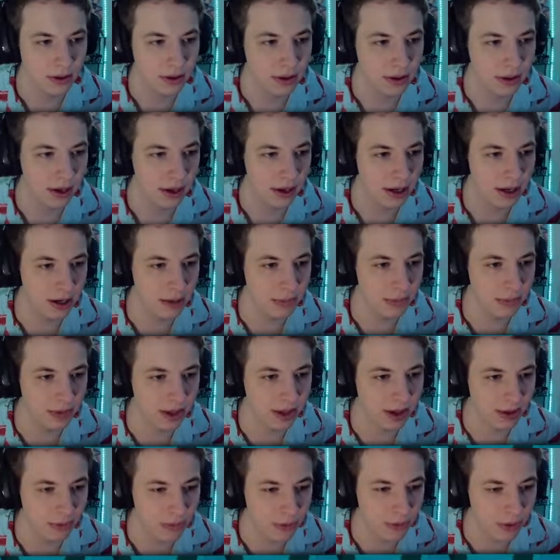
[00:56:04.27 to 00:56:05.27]
Um,
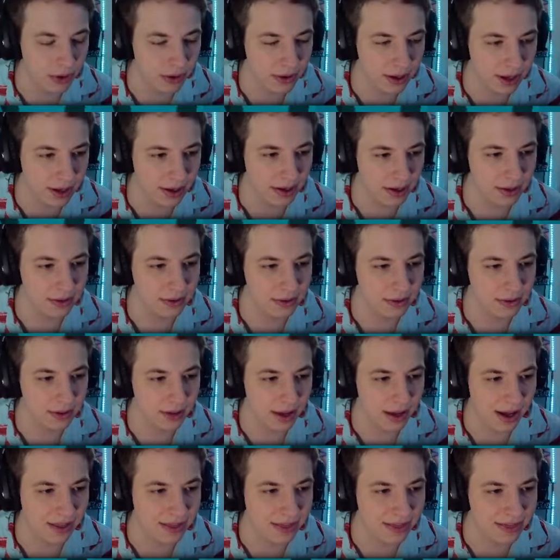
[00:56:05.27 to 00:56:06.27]
yeah, okay.
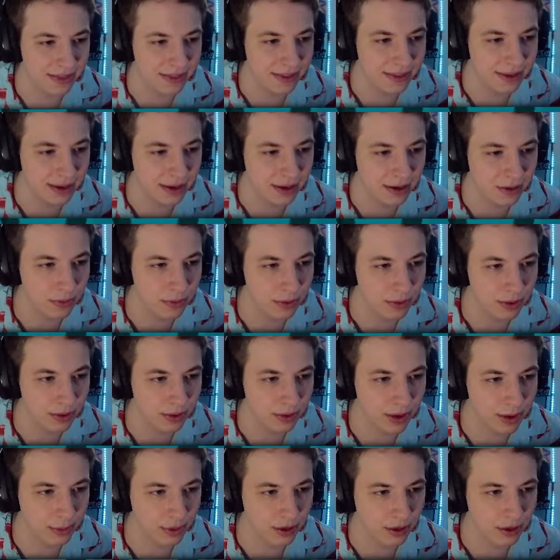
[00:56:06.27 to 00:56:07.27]
I think,
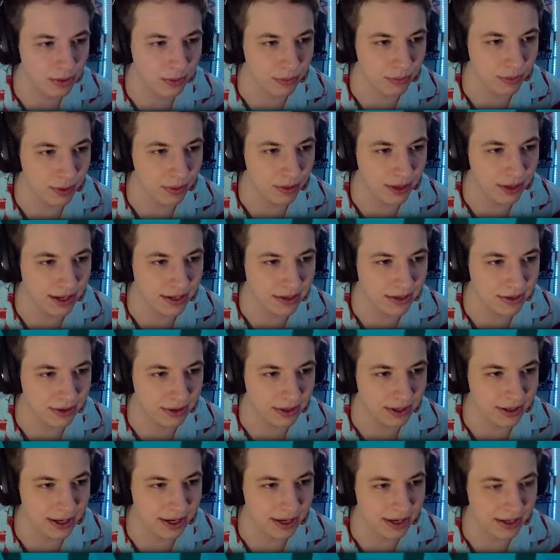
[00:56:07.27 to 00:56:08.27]
okay, we're gonna Road Lantern
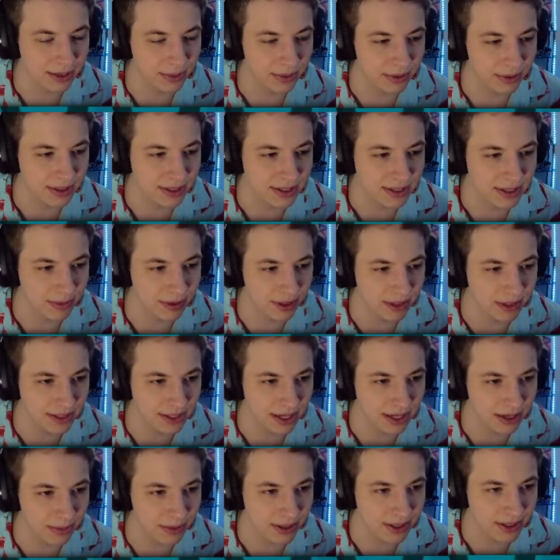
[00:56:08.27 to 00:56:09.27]
again, get rid of some of these
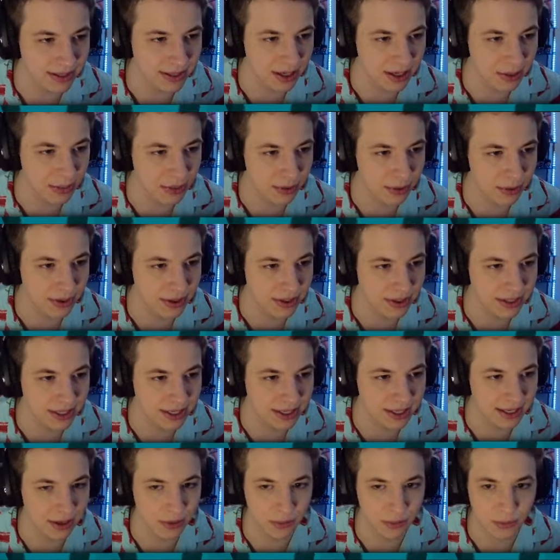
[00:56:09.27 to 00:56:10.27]
enemies, and we're going to
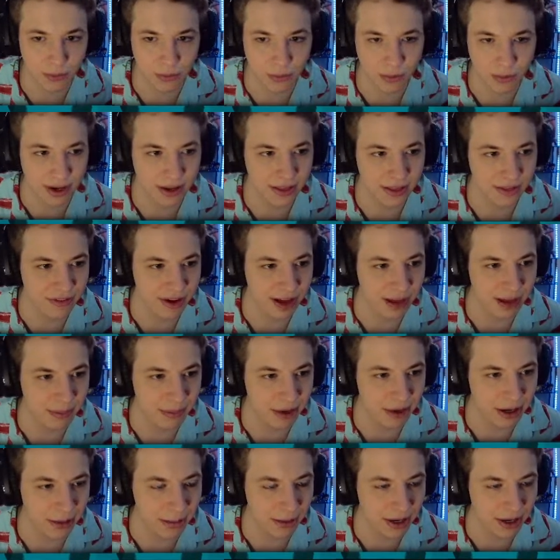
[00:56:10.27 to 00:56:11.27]
get rid of the
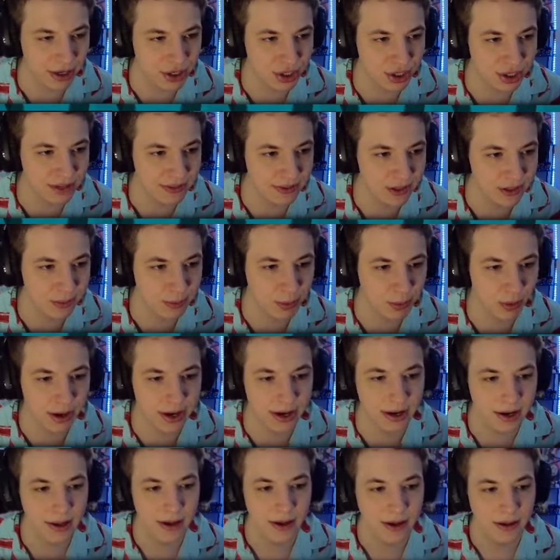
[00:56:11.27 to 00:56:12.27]
Vampire Mansion. At this
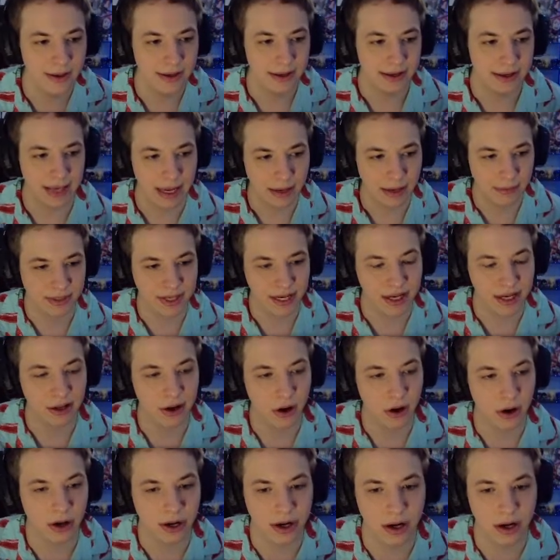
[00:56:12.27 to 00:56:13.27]
point, game's getting
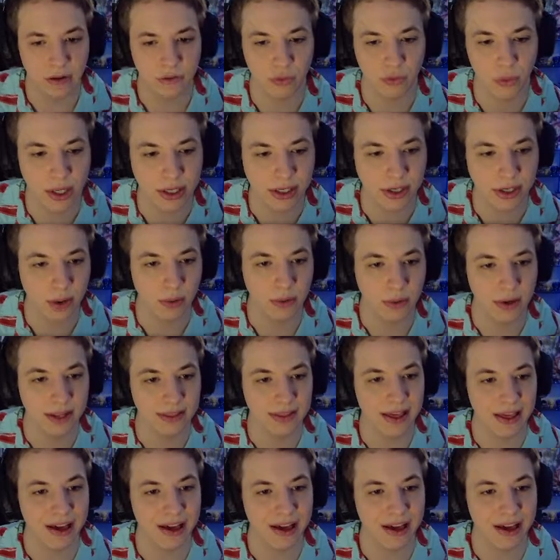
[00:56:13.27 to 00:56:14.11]
hard enough, we don't need that